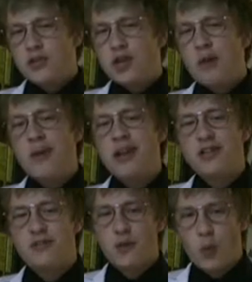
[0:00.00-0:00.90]
There are
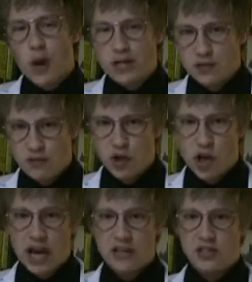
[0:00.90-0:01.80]
many different ways of
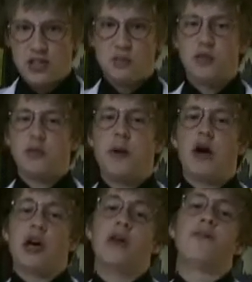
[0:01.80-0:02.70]
looking at this, Miss
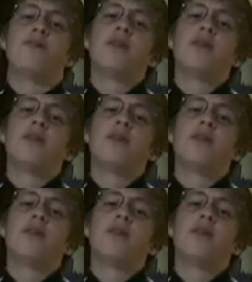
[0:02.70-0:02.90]
Berry.